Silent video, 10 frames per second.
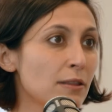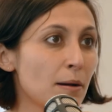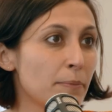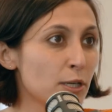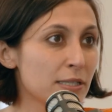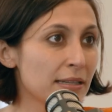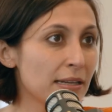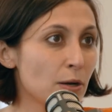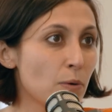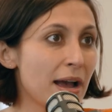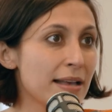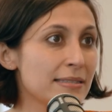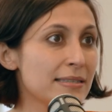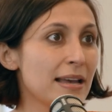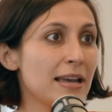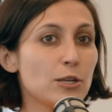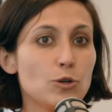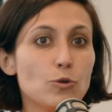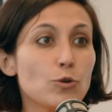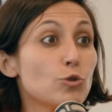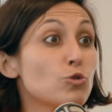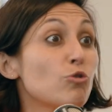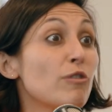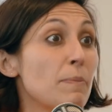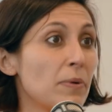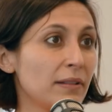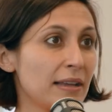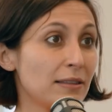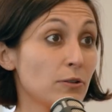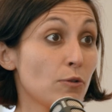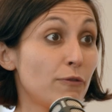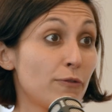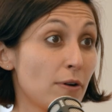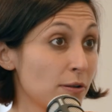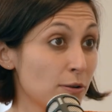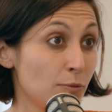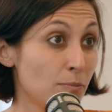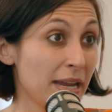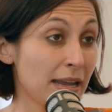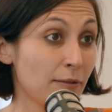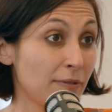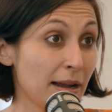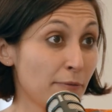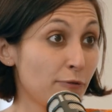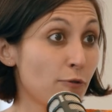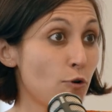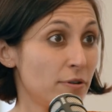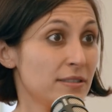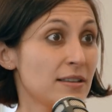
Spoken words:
the numbers in the US, you triple that, or you make it times 4.